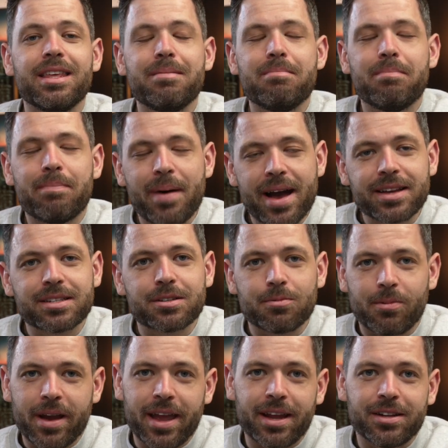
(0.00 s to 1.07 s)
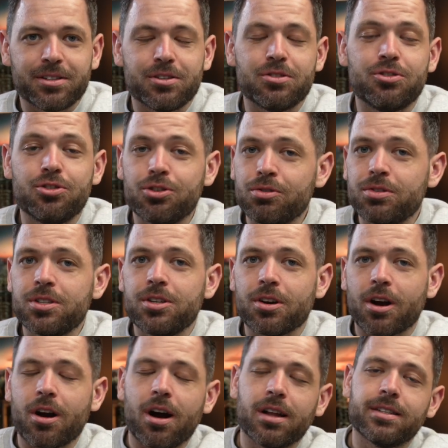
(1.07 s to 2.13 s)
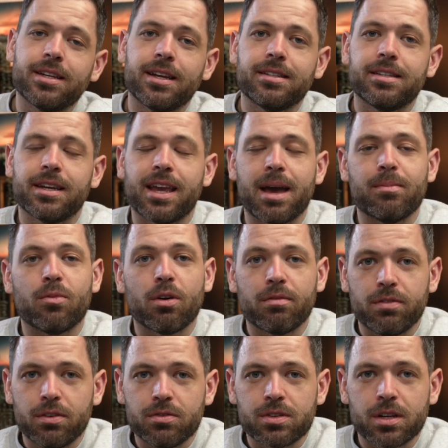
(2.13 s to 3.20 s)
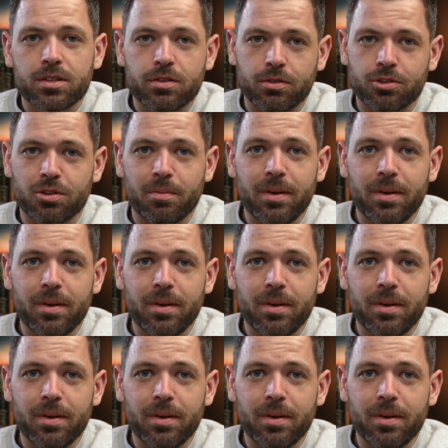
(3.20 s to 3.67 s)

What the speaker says: the best way to juice your content to get more views on social